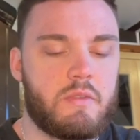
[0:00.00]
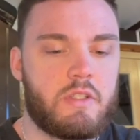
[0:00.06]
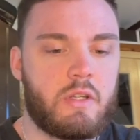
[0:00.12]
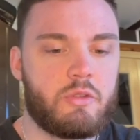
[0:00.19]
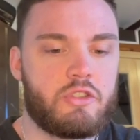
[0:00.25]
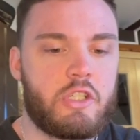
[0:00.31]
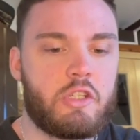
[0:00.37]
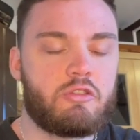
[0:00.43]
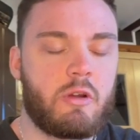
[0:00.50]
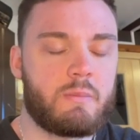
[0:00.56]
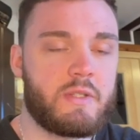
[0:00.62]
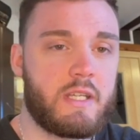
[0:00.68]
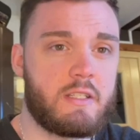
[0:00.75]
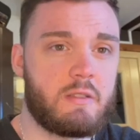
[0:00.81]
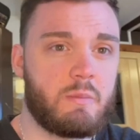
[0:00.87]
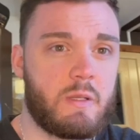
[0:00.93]
She drummed
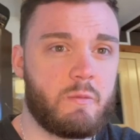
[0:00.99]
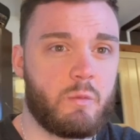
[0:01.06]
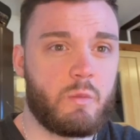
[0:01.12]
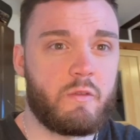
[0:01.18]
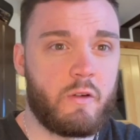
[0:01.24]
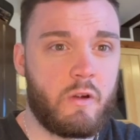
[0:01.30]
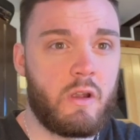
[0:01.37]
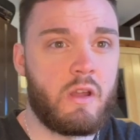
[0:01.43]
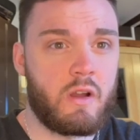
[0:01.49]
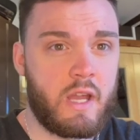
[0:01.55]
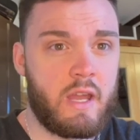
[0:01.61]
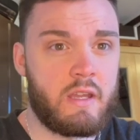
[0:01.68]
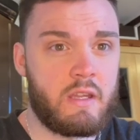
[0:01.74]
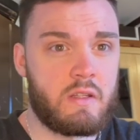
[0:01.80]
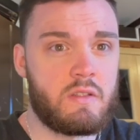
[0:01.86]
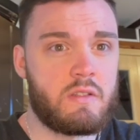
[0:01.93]
it in me from a very young
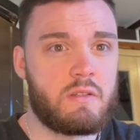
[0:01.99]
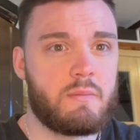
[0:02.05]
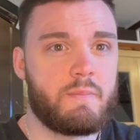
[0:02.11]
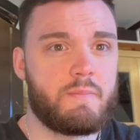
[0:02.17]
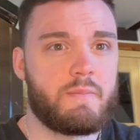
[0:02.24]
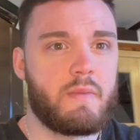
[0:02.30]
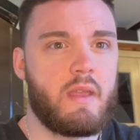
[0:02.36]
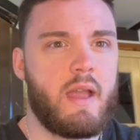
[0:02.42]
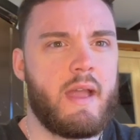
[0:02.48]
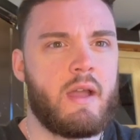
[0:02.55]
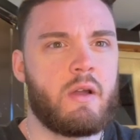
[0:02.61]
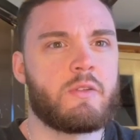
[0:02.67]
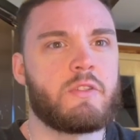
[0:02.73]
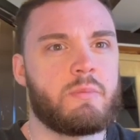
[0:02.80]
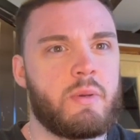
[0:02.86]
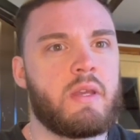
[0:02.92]
age how
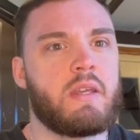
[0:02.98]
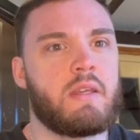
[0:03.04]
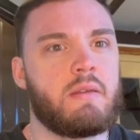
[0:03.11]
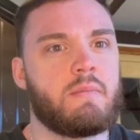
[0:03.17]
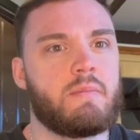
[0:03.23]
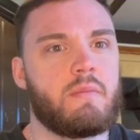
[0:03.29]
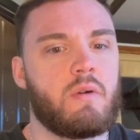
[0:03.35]
to be,